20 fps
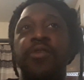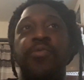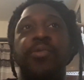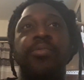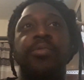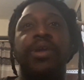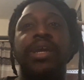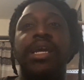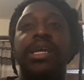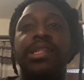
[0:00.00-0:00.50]

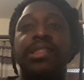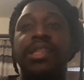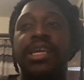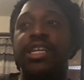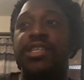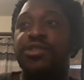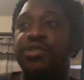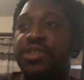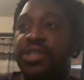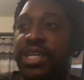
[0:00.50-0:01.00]
where we're getting the
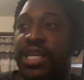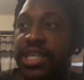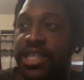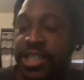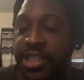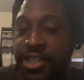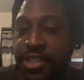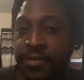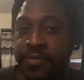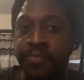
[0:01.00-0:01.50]

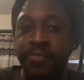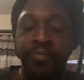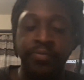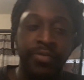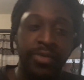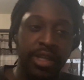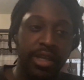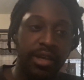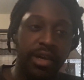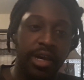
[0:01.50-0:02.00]
introduction.
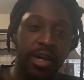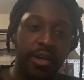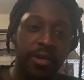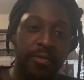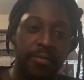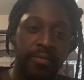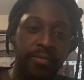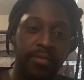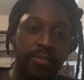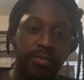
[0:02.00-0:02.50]

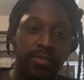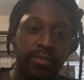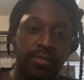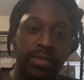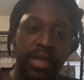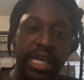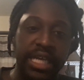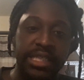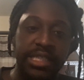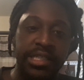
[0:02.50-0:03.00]
Like